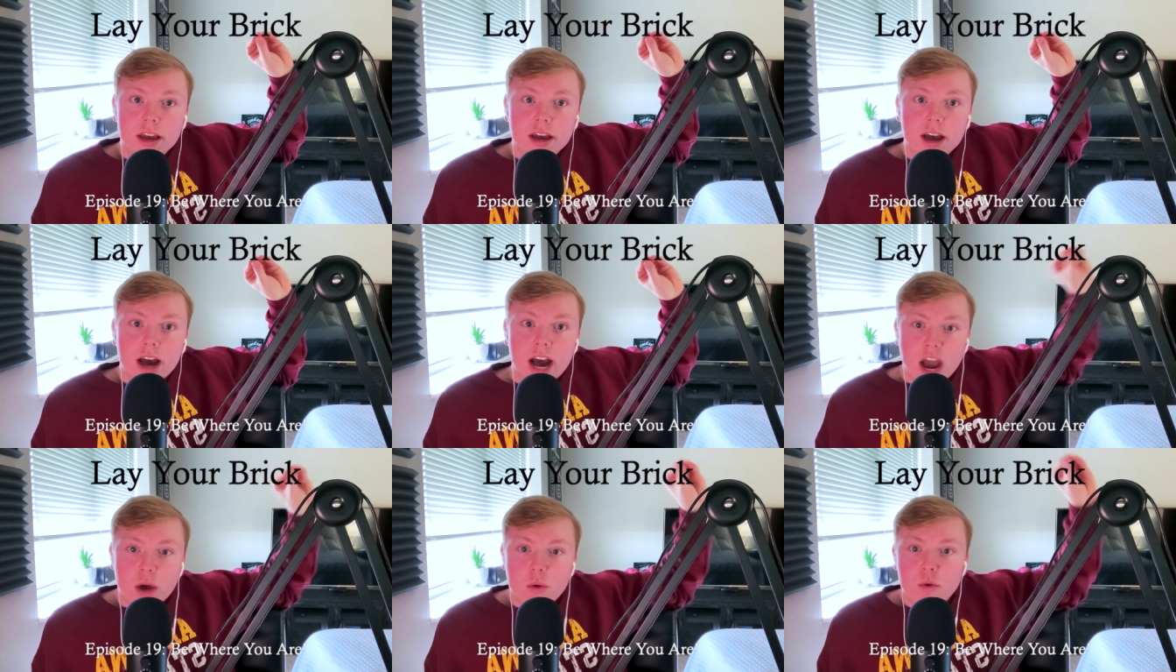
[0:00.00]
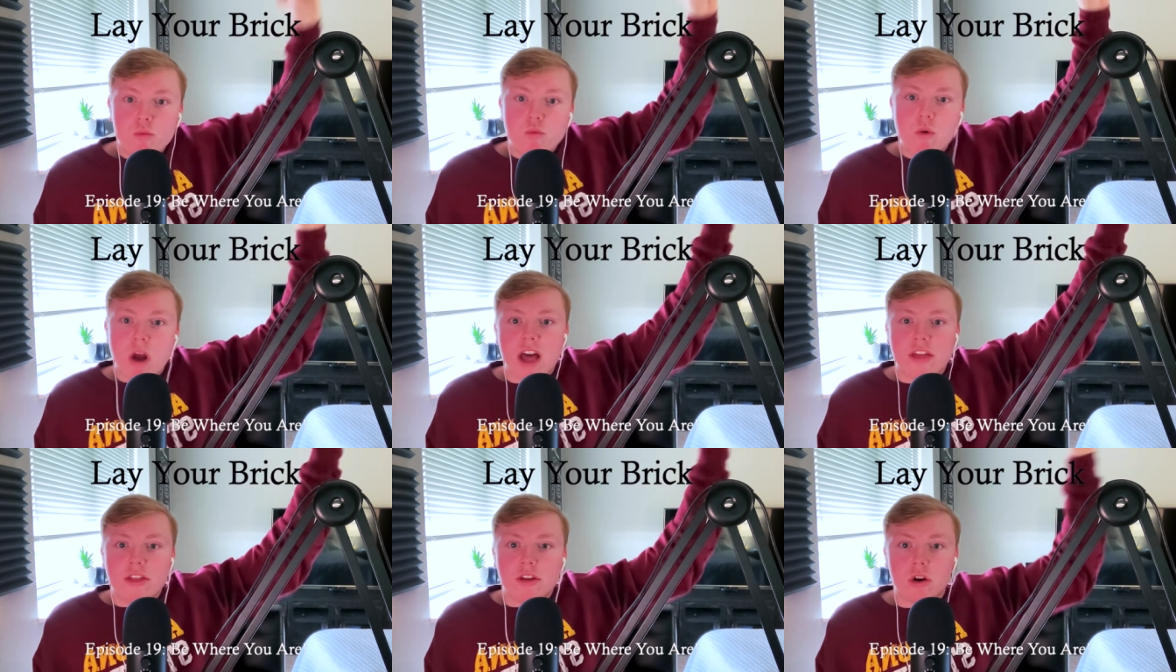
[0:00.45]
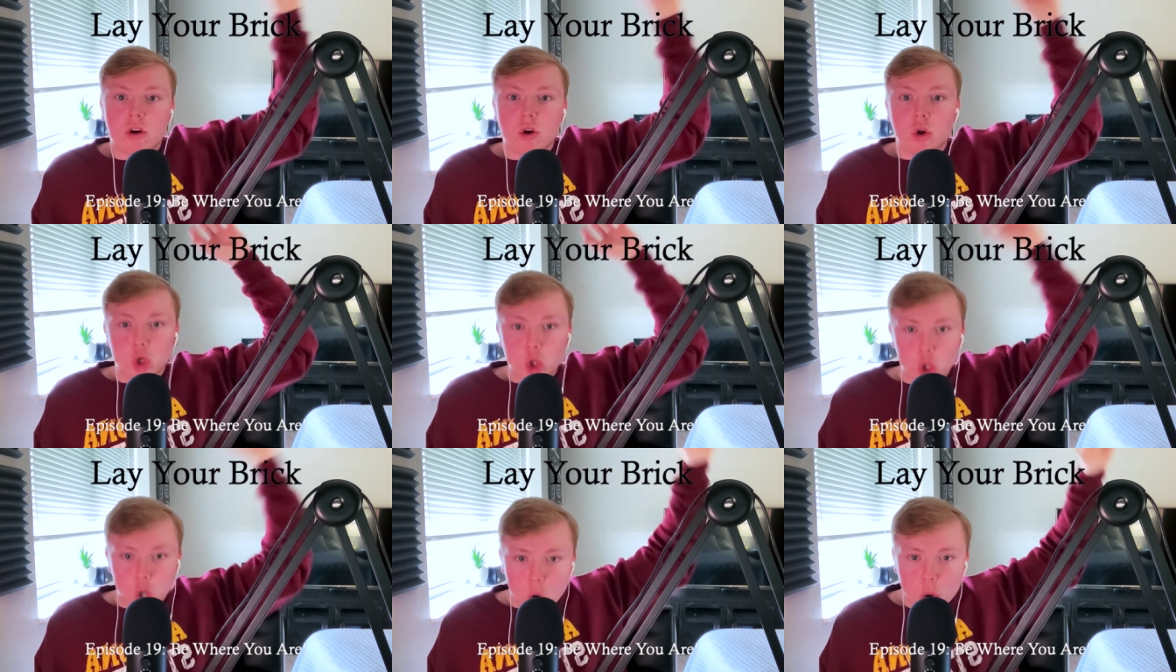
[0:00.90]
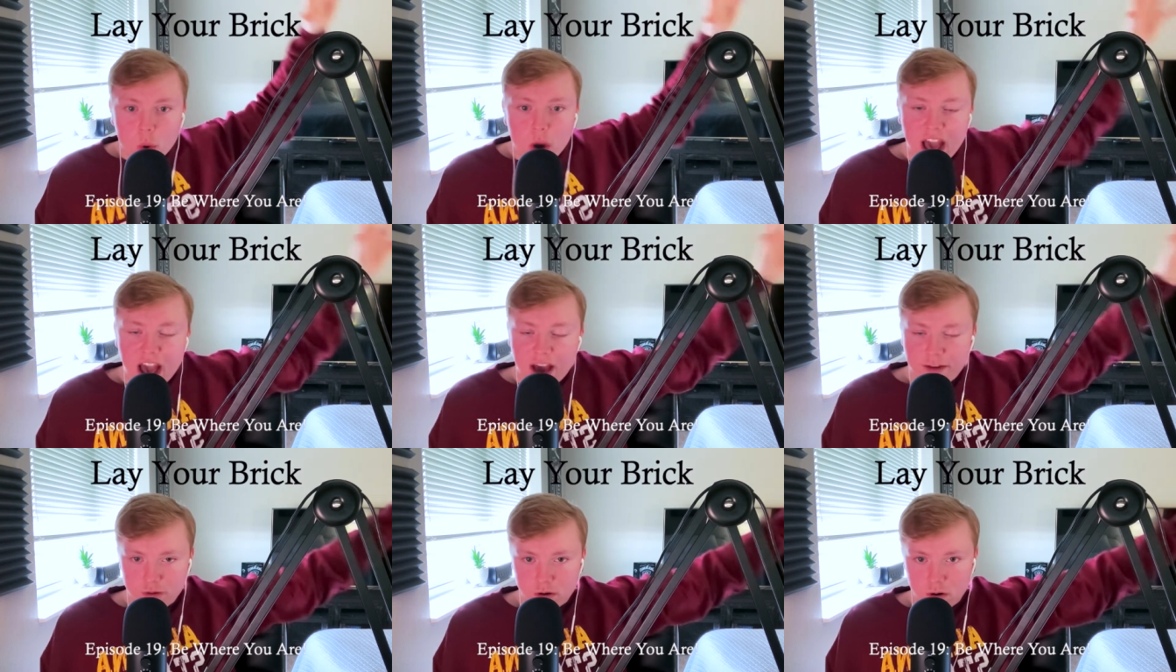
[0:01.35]
I would rather go
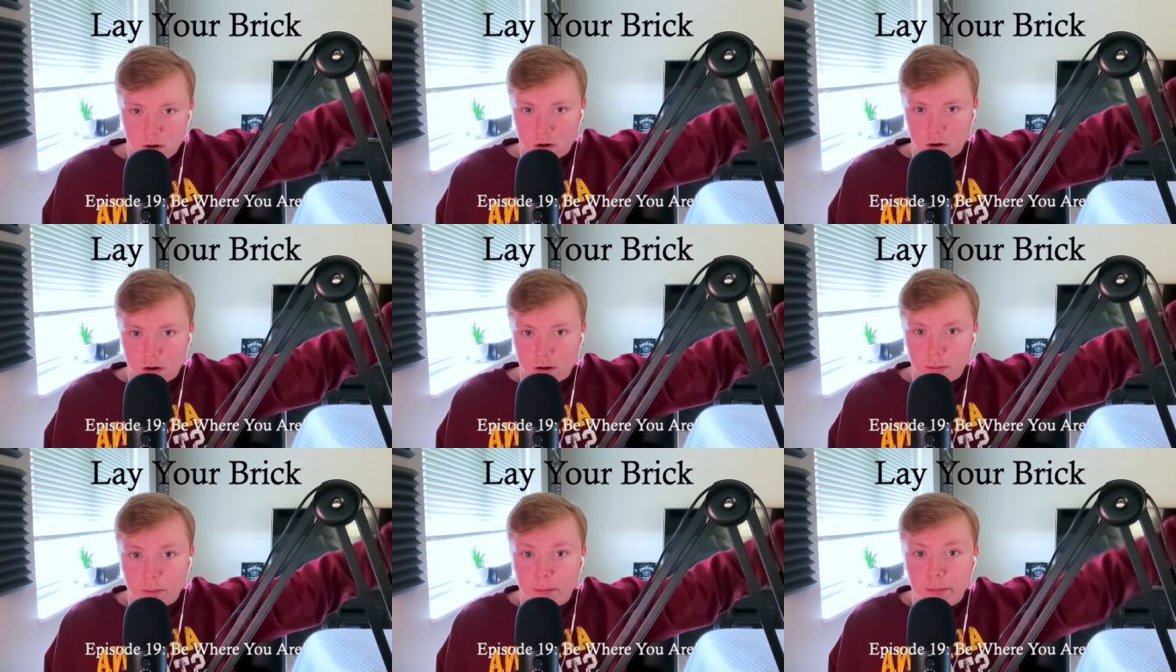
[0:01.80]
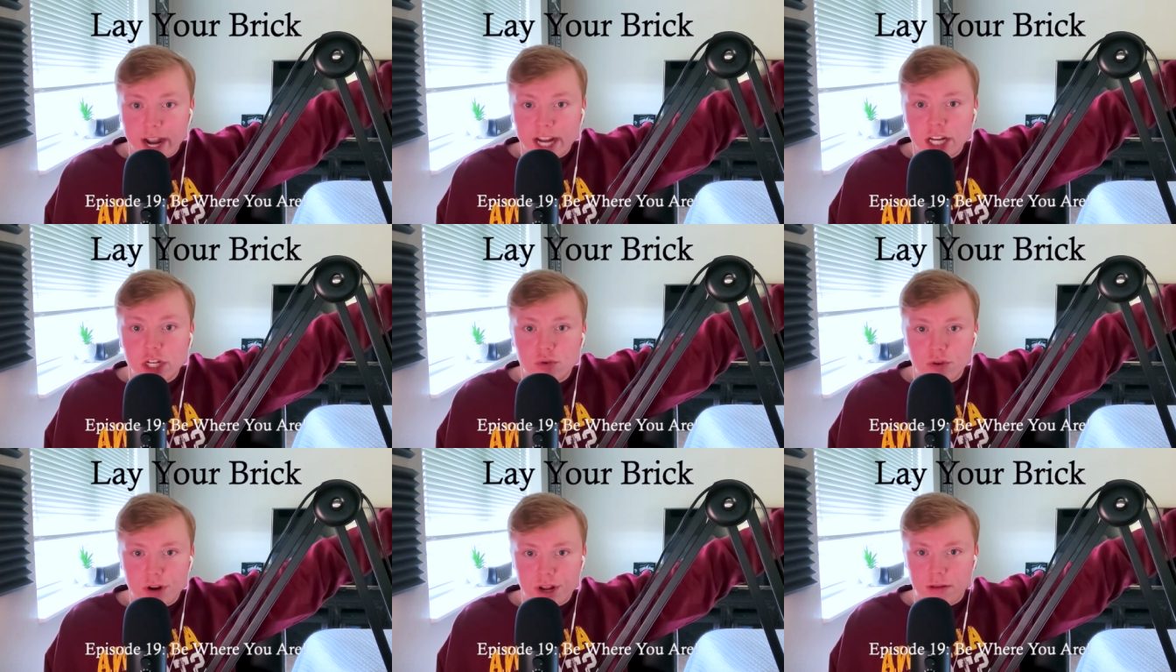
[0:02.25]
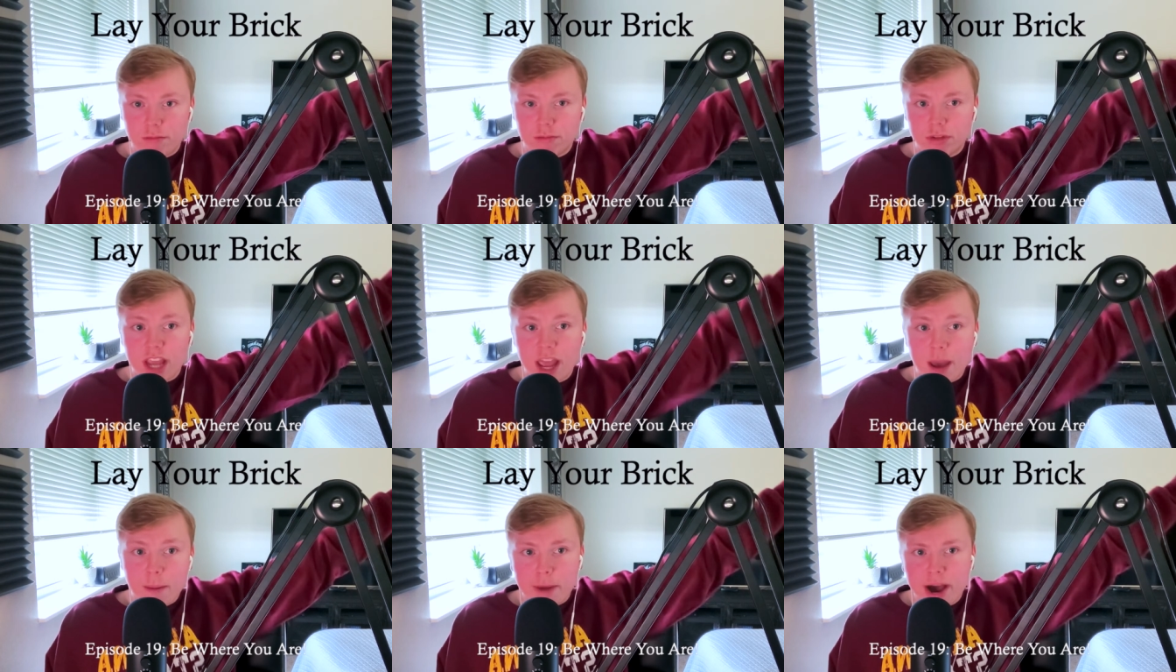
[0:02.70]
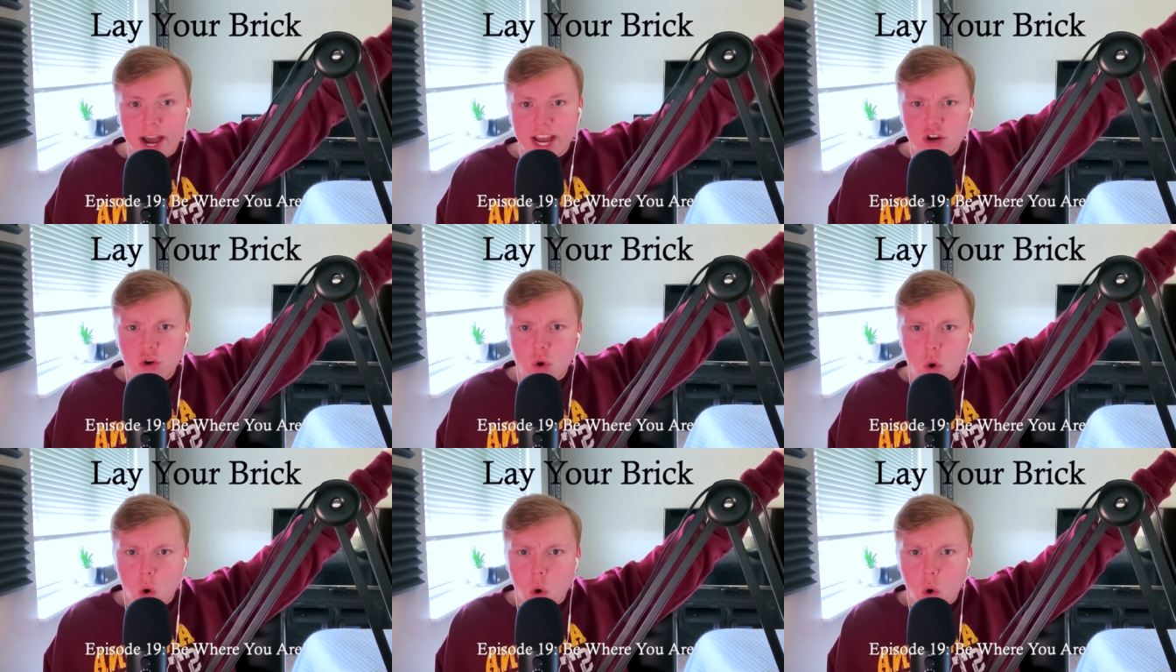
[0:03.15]
after my dreams and my
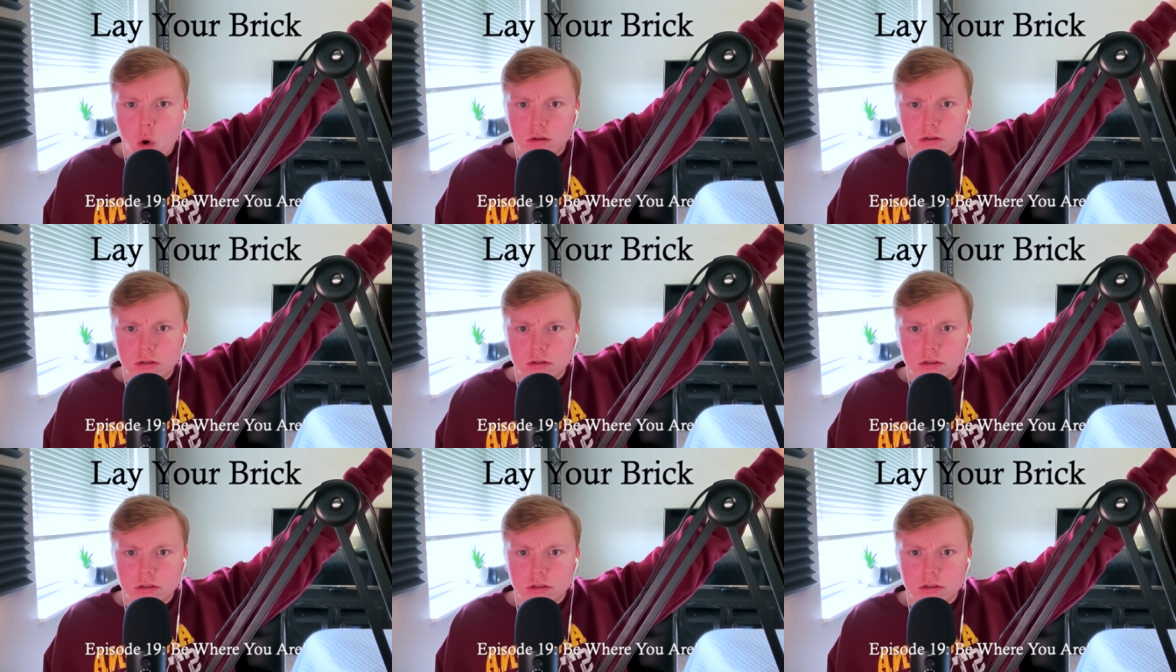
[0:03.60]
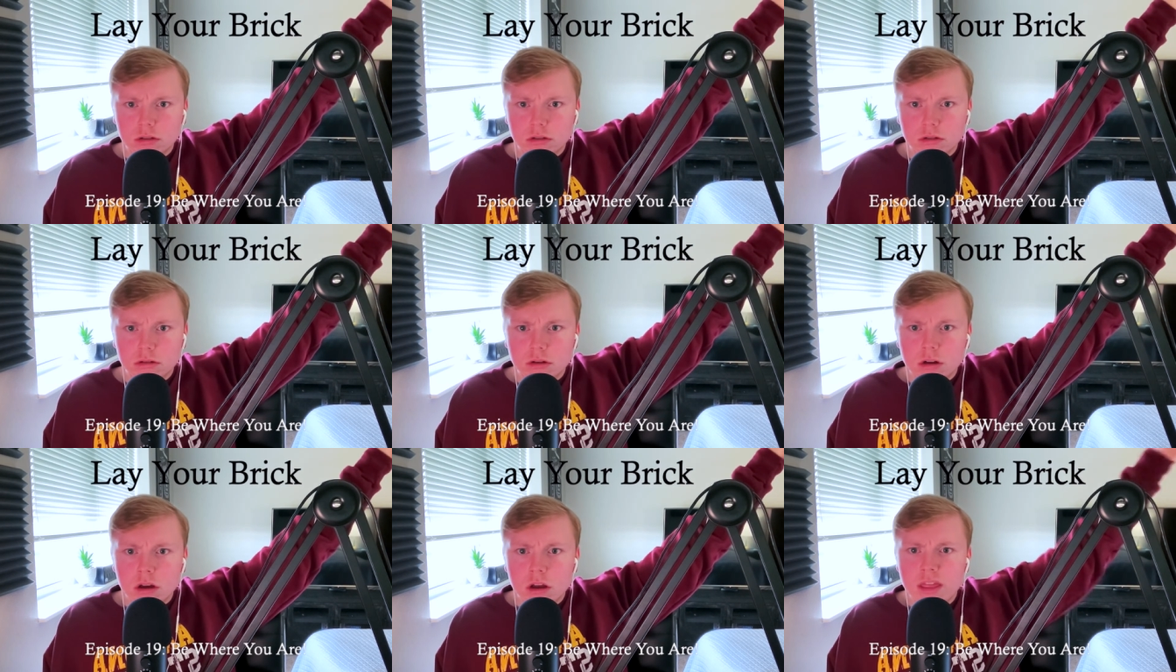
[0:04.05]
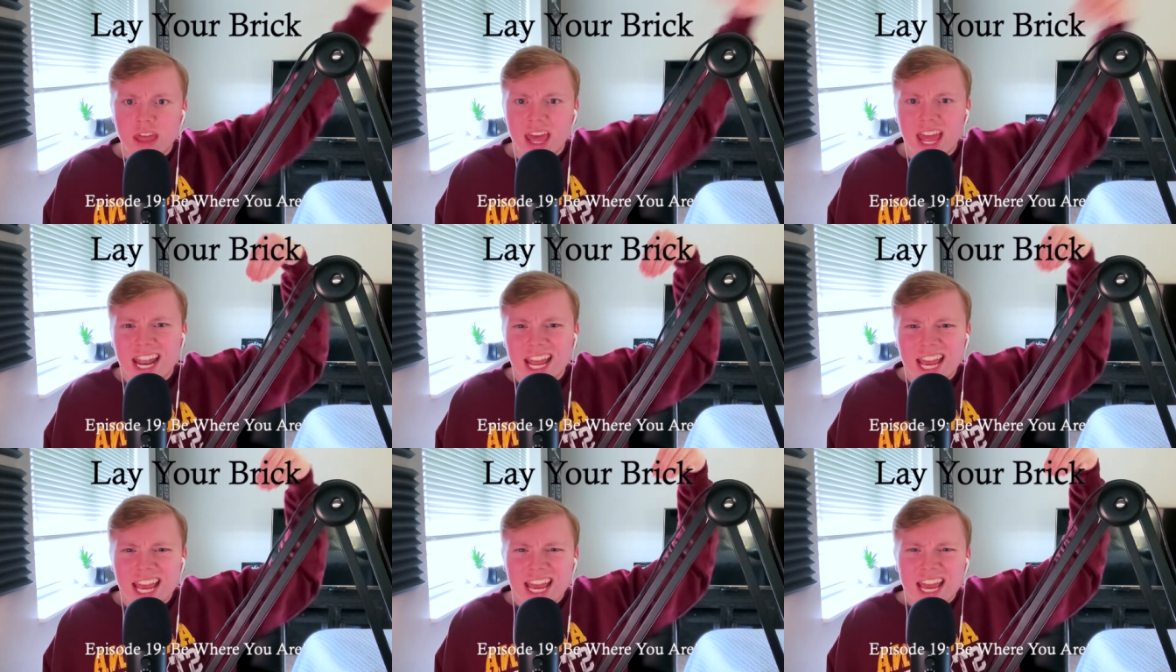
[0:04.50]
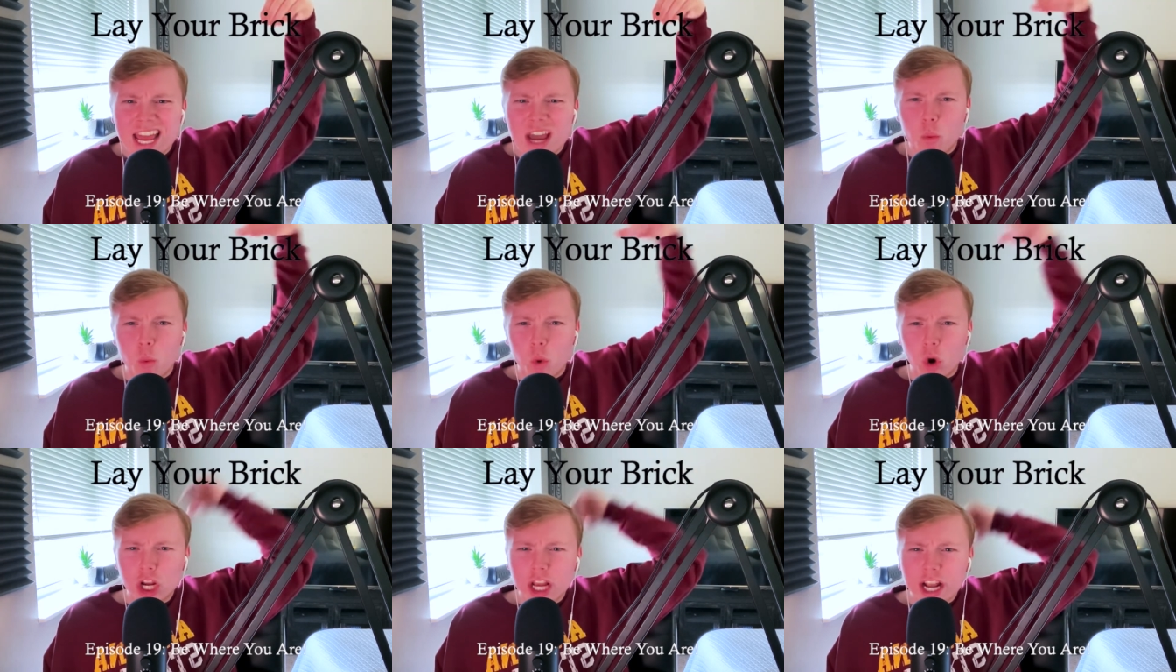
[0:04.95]
goals than
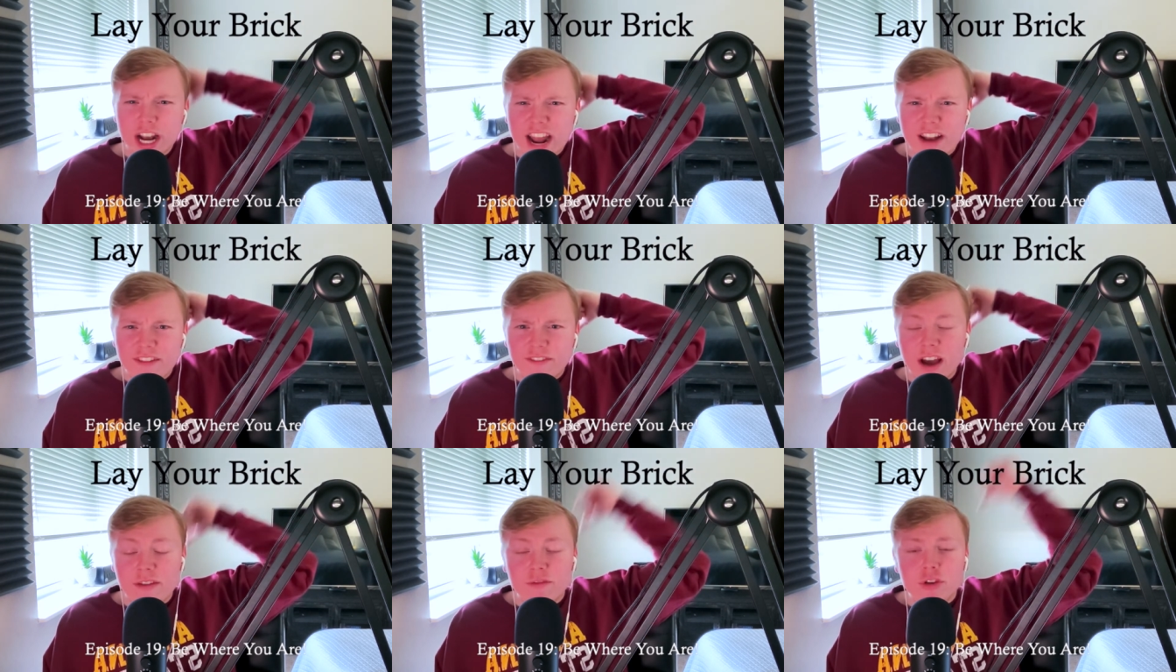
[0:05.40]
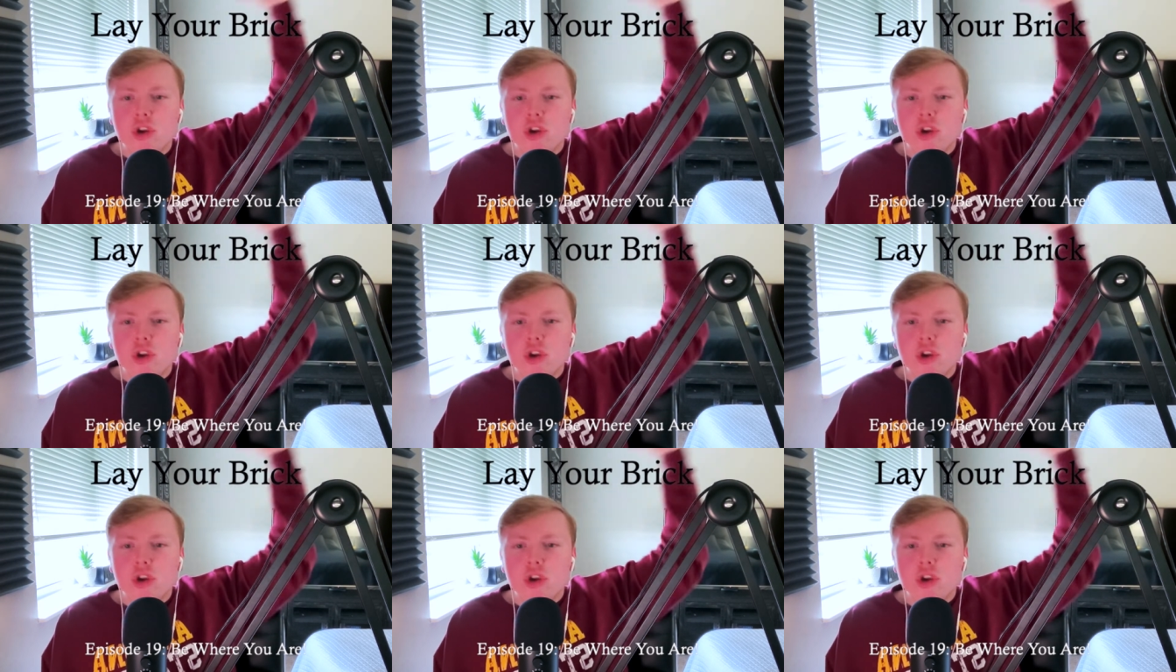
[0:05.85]
work a nine to five.